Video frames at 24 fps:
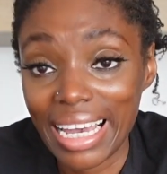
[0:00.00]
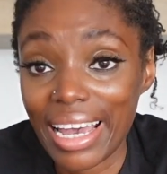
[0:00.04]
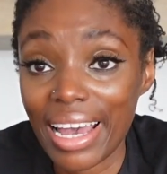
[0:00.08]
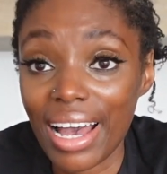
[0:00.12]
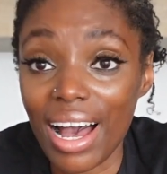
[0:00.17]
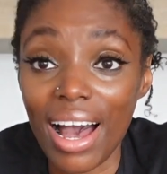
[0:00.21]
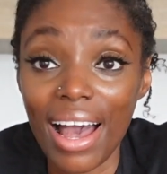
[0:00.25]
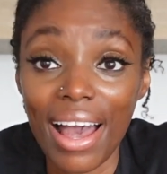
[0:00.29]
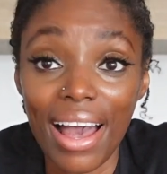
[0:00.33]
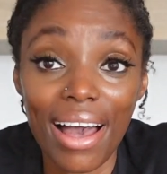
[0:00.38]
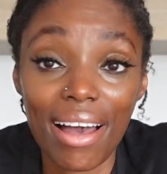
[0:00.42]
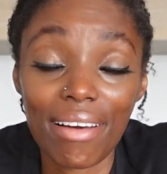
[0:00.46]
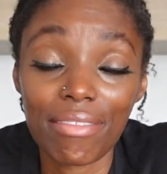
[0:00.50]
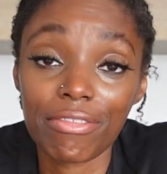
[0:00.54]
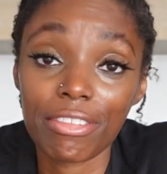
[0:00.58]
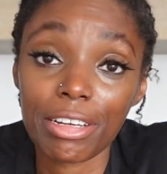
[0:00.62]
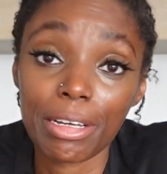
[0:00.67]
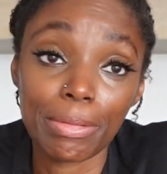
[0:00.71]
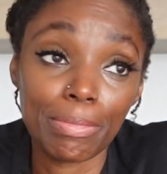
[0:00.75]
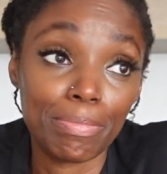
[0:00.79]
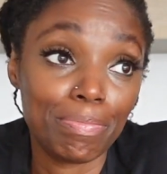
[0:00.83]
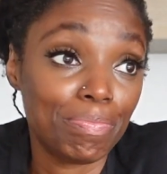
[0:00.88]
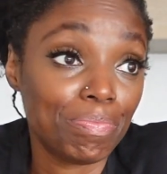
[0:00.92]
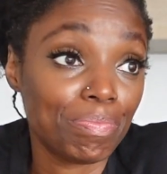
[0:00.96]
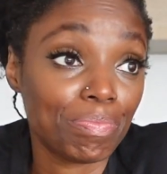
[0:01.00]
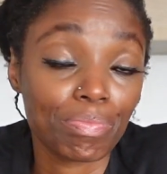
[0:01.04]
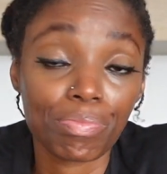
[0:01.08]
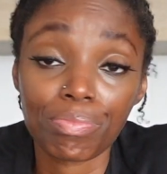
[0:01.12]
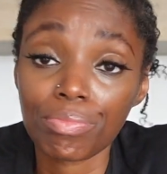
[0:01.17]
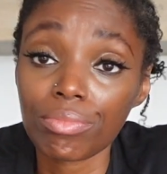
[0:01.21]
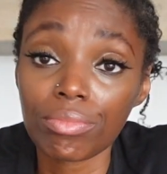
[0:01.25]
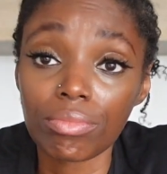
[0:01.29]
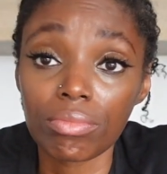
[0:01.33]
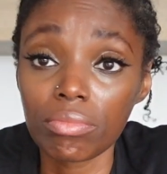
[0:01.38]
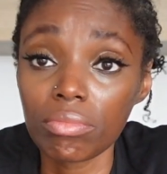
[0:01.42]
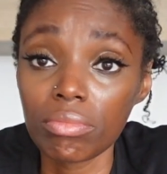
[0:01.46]
I have
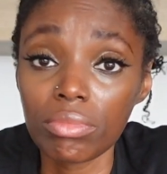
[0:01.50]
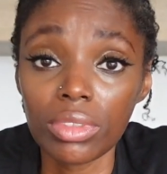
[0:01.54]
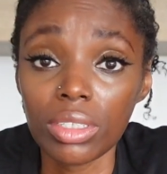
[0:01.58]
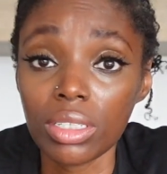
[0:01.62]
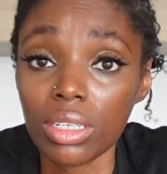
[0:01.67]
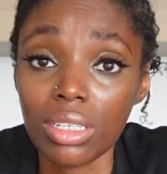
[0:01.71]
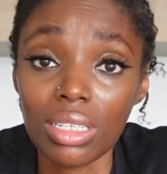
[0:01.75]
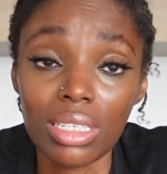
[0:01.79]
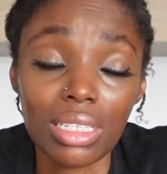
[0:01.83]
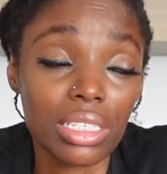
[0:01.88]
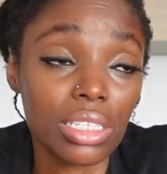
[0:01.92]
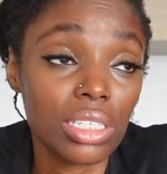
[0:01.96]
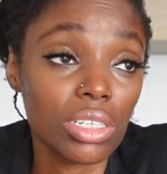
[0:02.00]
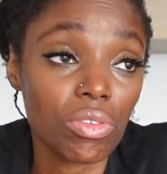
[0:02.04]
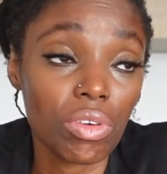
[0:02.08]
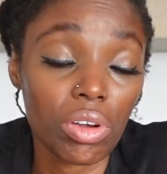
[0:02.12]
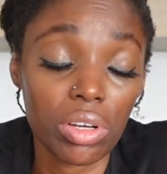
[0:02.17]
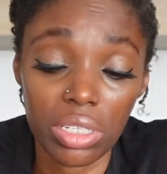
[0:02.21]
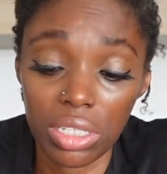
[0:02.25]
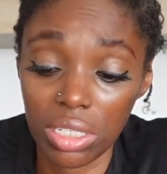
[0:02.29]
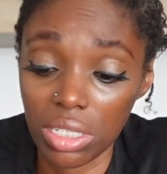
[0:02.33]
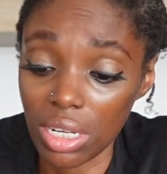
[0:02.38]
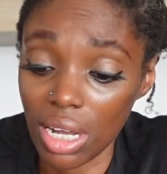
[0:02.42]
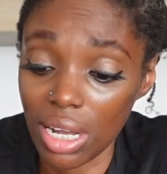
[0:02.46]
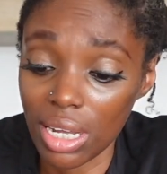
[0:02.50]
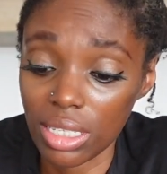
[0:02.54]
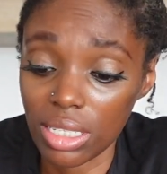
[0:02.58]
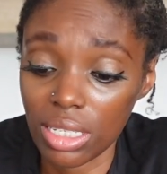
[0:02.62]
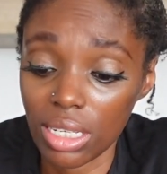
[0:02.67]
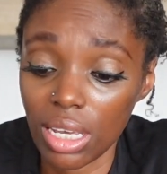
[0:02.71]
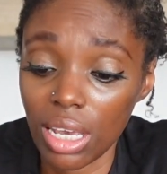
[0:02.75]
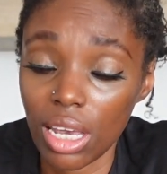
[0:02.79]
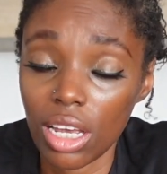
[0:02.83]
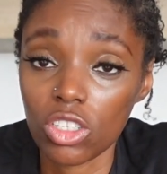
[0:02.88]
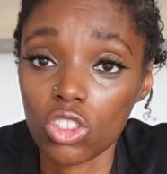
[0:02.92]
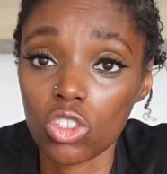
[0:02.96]
zero desire to
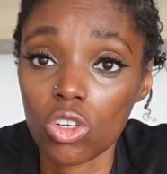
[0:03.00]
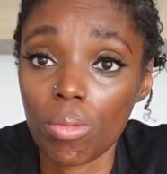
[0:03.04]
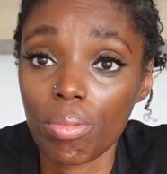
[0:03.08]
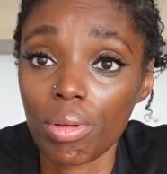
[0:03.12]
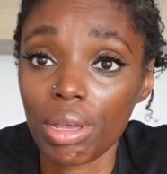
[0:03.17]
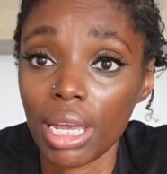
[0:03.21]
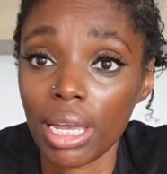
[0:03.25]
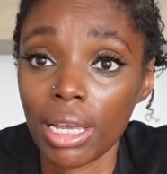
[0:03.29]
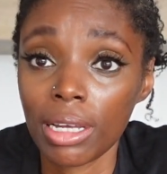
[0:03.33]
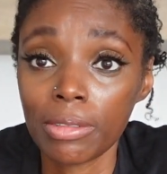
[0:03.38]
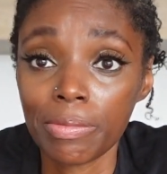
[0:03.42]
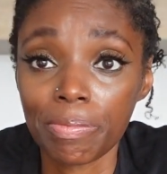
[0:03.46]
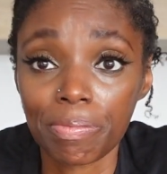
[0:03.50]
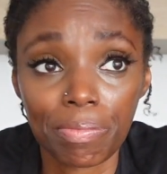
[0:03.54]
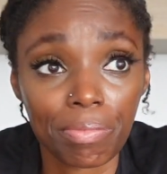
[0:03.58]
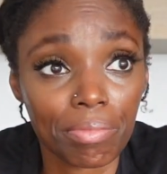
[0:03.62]
get a job here,